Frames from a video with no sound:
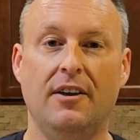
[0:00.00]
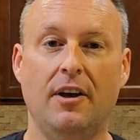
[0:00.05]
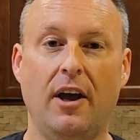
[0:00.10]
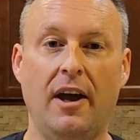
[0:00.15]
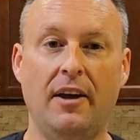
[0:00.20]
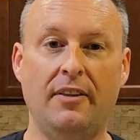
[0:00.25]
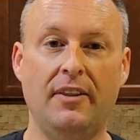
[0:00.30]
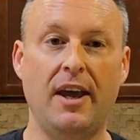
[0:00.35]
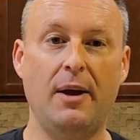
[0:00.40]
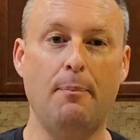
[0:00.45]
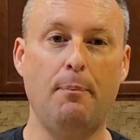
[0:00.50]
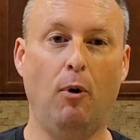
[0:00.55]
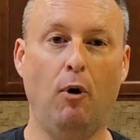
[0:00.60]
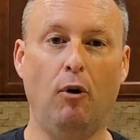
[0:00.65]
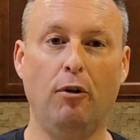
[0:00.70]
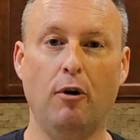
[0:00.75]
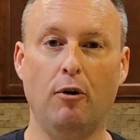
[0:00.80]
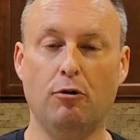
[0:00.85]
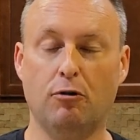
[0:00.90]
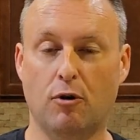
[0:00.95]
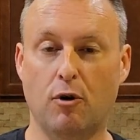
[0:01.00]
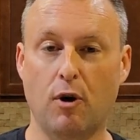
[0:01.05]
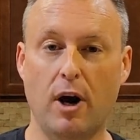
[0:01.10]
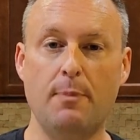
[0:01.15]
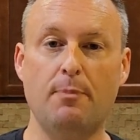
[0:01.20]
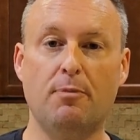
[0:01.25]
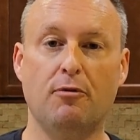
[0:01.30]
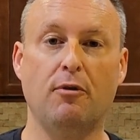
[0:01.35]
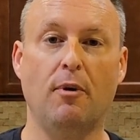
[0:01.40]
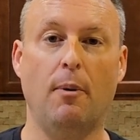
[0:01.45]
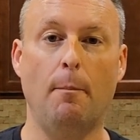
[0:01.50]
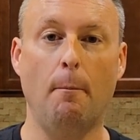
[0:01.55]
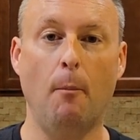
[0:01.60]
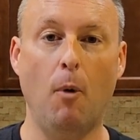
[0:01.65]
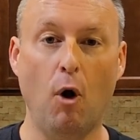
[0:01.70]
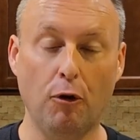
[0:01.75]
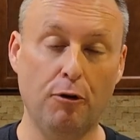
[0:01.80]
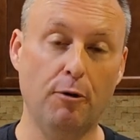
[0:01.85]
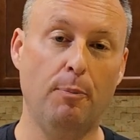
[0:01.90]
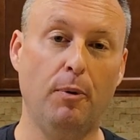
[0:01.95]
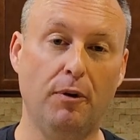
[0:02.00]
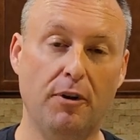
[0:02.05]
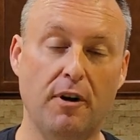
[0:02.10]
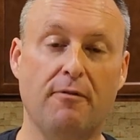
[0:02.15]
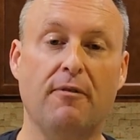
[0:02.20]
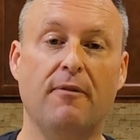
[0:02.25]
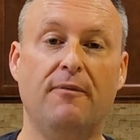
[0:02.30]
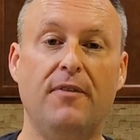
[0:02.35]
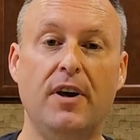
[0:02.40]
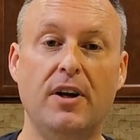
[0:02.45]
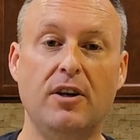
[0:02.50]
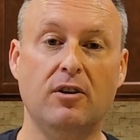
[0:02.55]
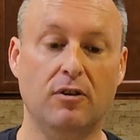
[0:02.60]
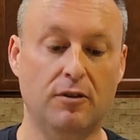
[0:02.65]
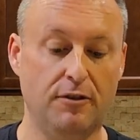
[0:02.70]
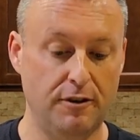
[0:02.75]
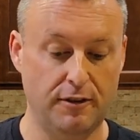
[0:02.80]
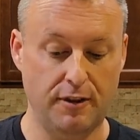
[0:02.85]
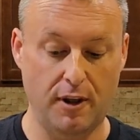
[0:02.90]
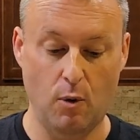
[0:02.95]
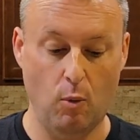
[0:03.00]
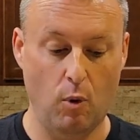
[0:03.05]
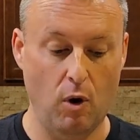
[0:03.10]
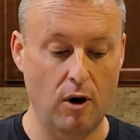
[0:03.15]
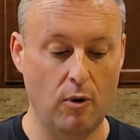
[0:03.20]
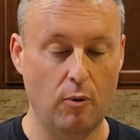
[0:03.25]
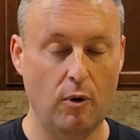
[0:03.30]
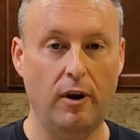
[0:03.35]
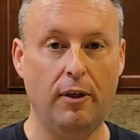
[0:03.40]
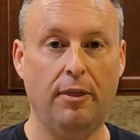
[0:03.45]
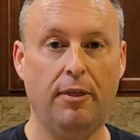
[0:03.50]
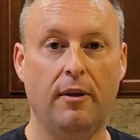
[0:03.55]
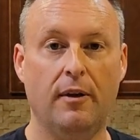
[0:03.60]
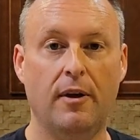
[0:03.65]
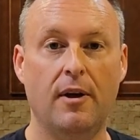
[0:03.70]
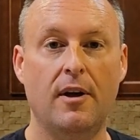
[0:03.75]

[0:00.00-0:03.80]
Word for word: And they pull those grapes from multiple different vineyards that they work with